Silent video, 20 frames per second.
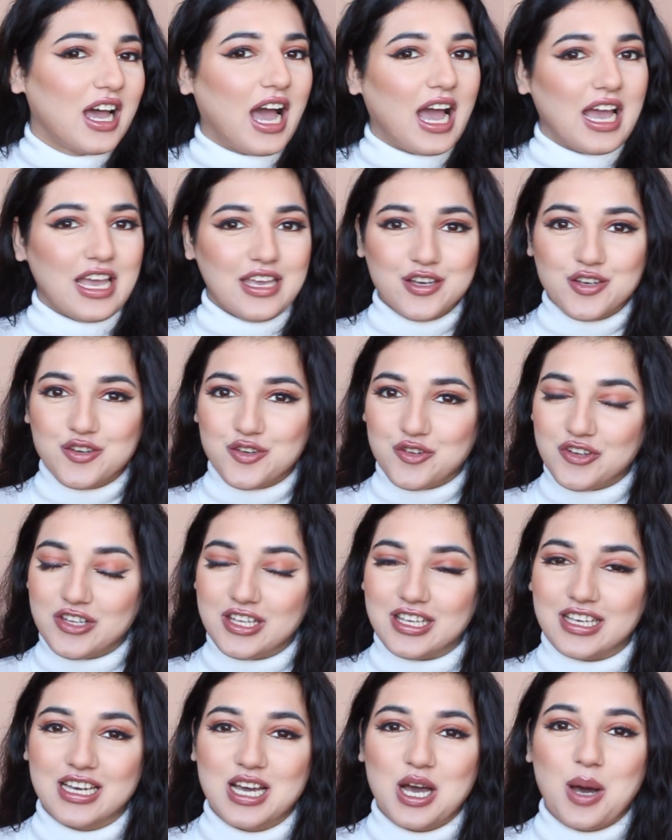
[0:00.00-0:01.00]
I
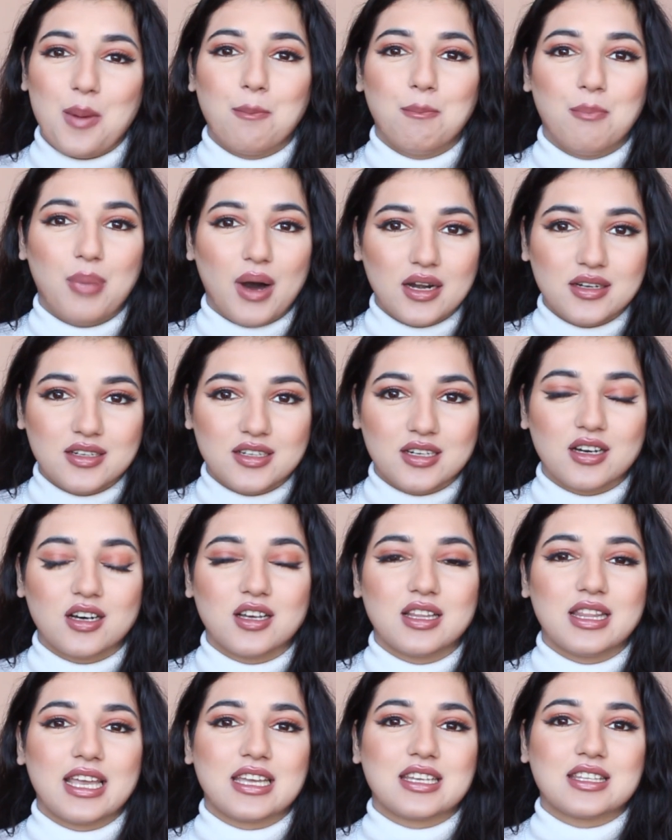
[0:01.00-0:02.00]
agree, but
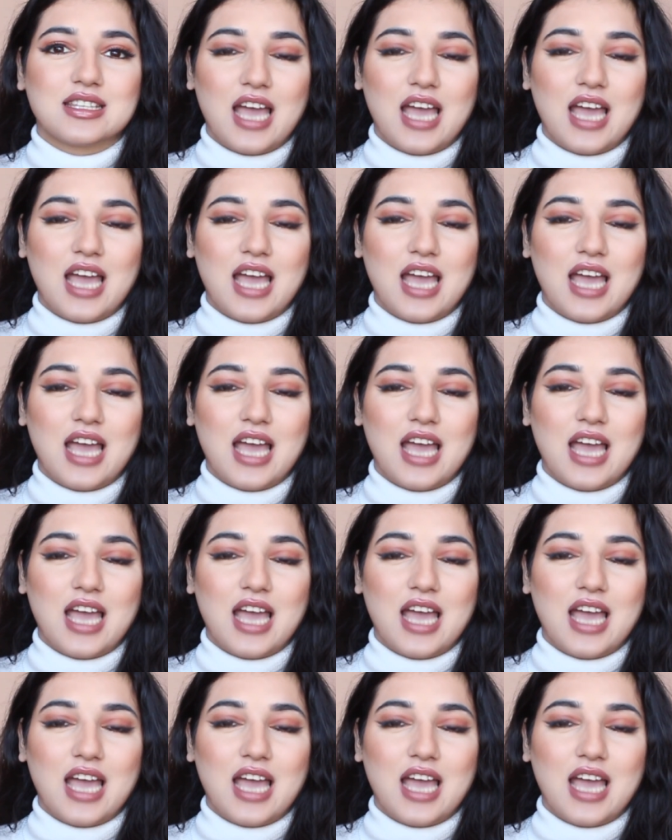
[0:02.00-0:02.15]
like